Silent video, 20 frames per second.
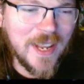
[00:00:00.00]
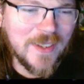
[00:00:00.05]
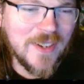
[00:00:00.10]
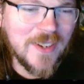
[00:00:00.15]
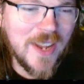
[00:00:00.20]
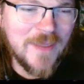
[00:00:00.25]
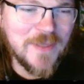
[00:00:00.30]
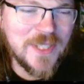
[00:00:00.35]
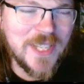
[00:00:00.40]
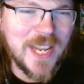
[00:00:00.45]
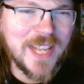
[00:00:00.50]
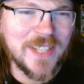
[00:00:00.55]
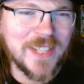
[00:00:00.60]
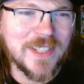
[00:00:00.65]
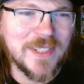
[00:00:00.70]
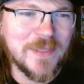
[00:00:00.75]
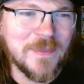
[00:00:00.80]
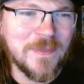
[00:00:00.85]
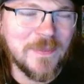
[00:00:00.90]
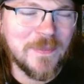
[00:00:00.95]
Tom's death
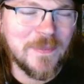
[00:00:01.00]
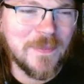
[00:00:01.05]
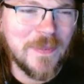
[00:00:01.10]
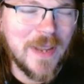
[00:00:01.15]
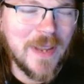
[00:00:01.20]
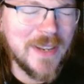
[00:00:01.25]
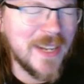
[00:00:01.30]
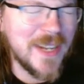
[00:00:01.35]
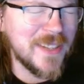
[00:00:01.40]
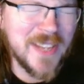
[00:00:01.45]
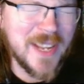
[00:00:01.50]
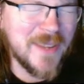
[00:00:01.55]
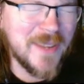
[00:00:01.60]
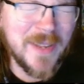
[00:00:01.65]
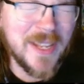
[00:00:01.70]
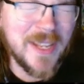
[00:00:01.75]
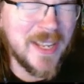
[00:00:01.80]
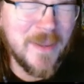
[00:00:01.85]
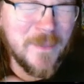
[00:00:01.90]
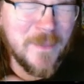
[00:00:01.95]
is not
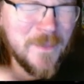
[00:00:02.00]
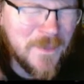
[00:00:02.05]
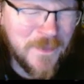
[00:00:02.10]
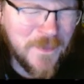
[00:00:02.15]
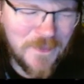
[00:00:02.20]
Tom.